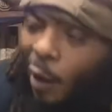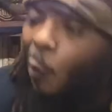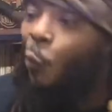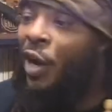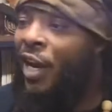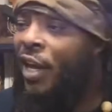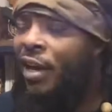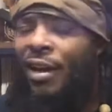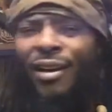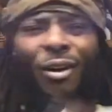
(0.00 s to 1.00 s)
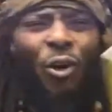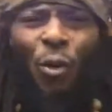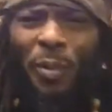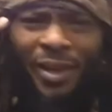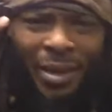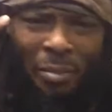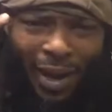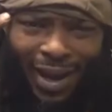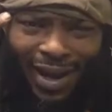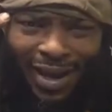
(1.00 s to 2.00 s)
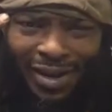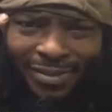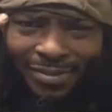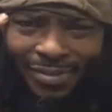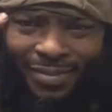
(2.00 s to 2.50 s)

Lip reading: reading, opening your mind,